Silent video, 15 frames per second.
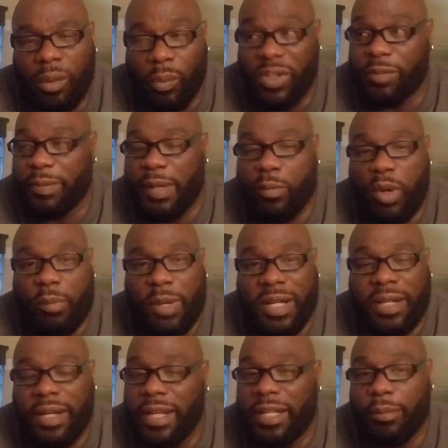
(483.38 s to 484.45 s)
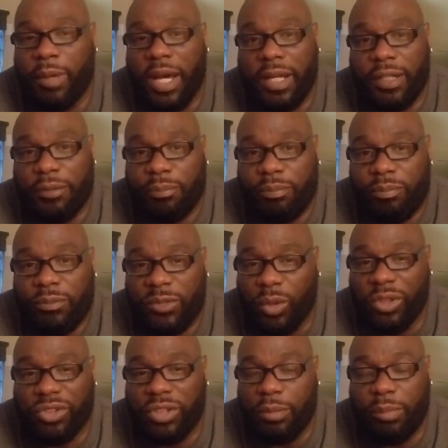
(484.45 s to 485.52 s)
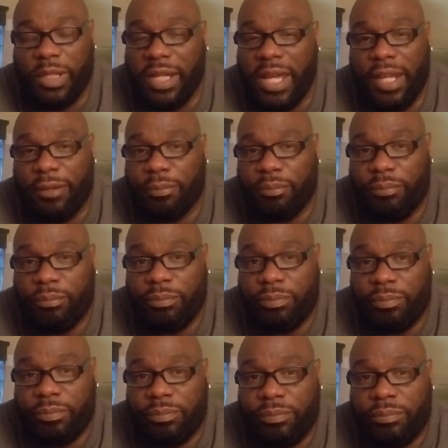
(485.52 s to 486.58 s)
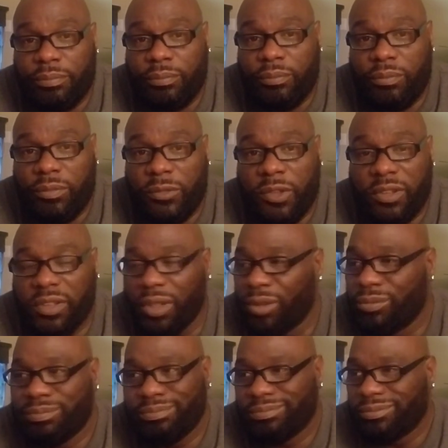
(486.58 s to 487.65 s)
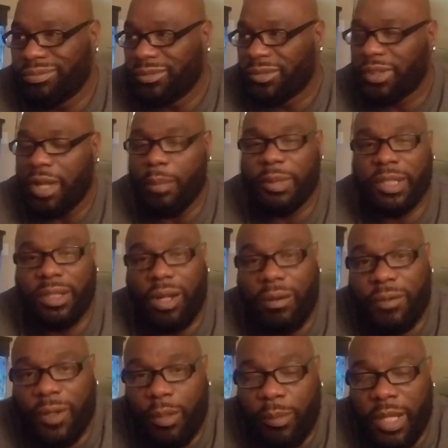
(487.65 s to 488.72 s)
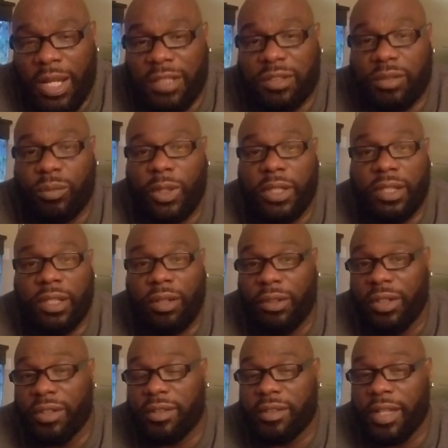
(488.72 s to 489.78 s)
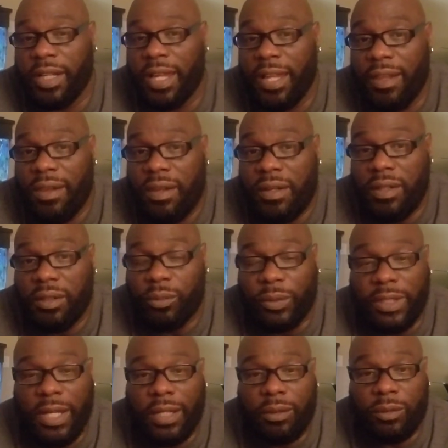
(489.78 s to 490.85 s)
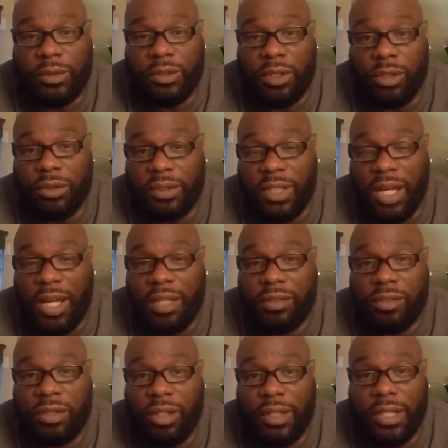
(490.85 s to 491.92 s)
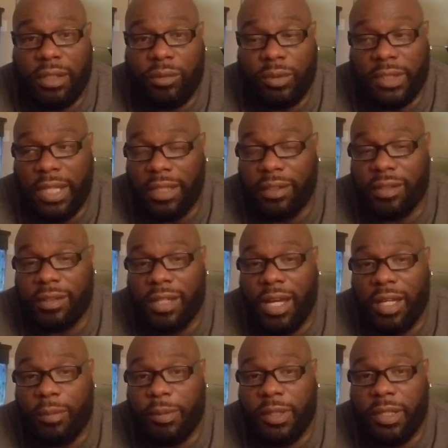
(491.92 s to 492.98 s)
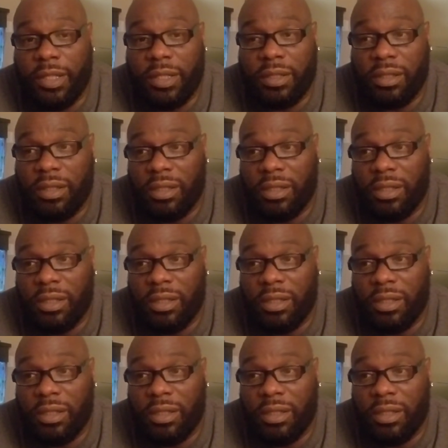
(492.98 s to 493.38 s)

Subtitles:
And we spend more money than anybody, so it shouldn't be that. So I'm gonna get off here, man. I just want to get on here and say that we got, you guys, hey, we got this guy up in here.